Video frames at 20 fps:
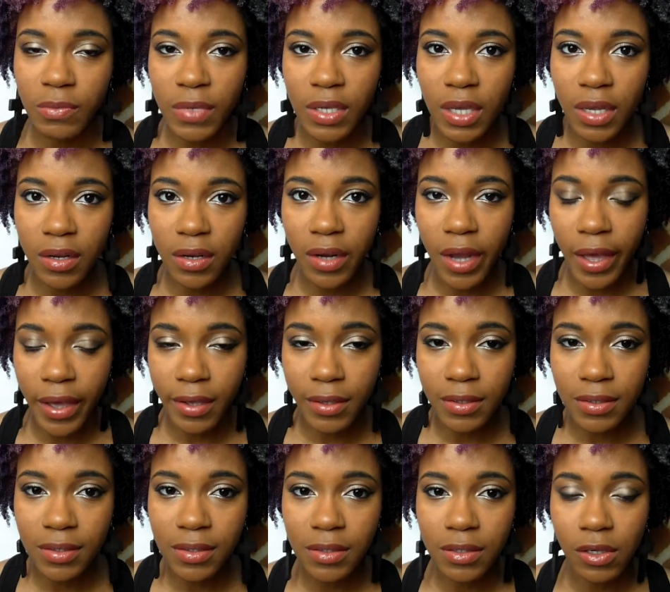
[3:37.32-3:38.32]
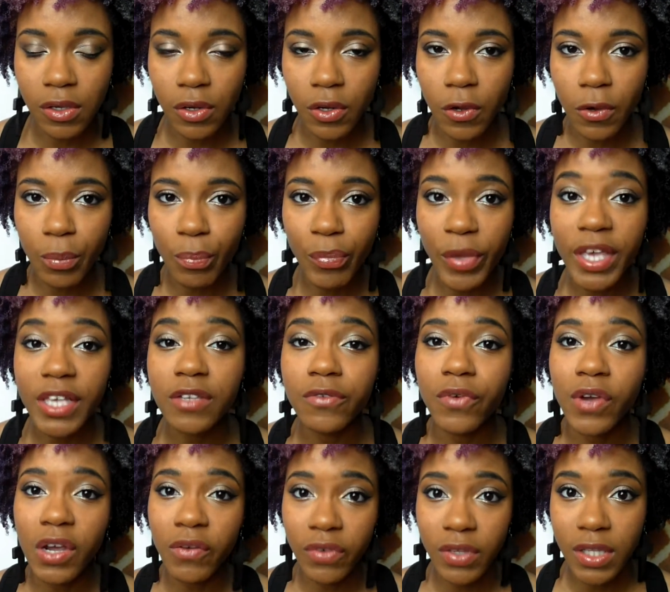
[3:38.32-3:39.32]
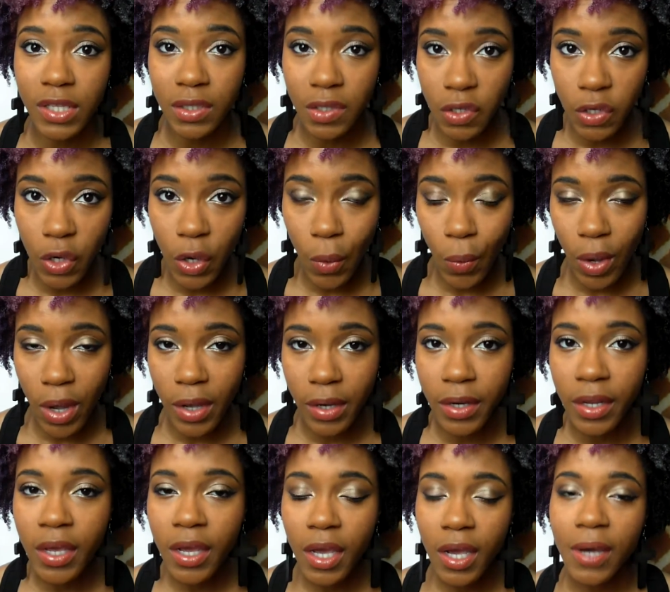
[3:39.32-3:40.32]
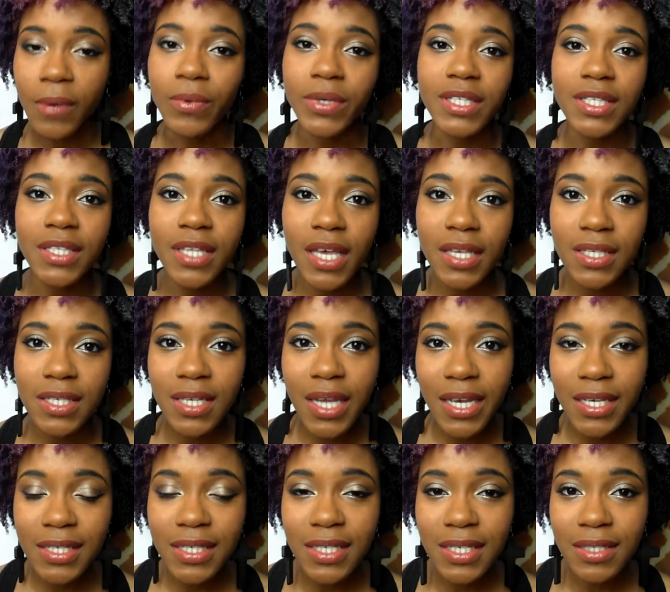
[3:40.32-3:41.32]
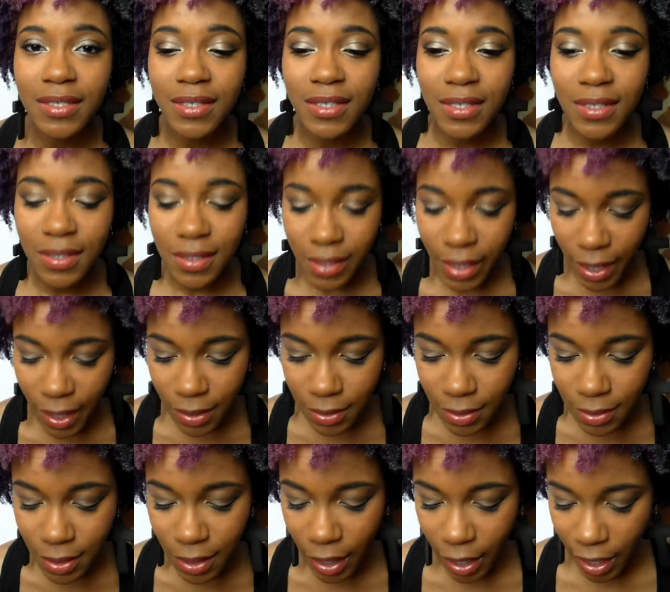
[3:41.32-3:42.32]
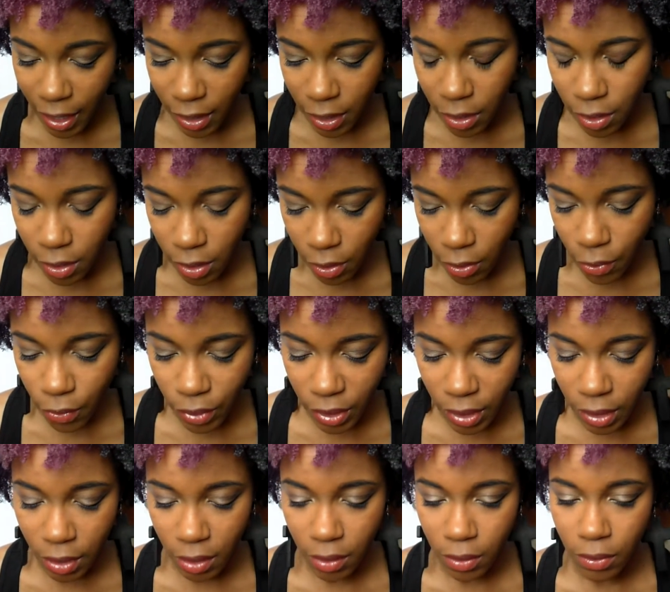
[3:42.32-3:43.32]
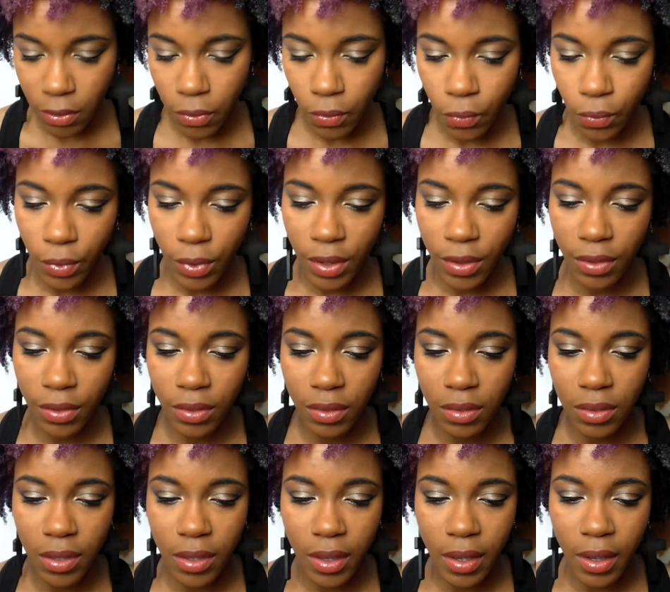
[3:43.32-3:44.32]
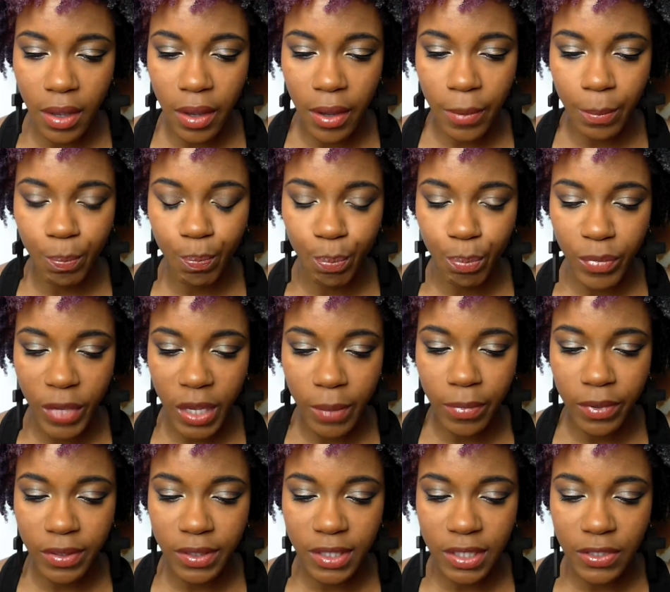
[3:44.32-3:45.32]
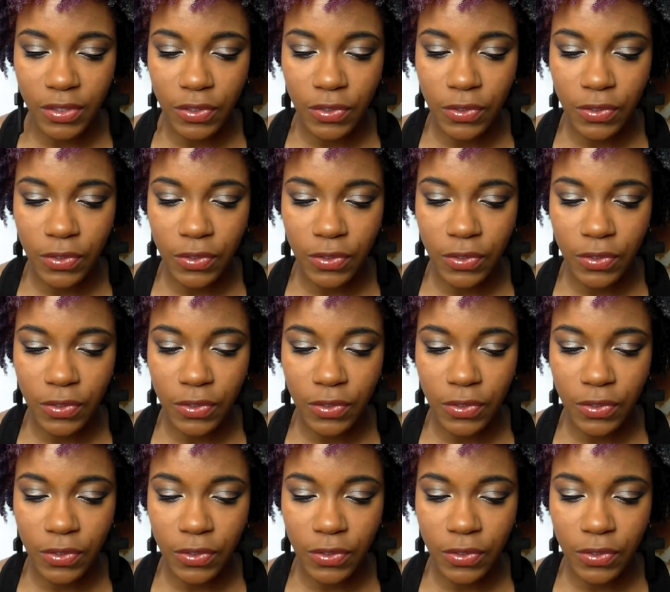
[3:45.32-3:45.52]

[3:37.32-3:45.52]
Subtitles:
me a nice, you know, base for everything to go on. And once that's nice and set, I go in with the Maybelline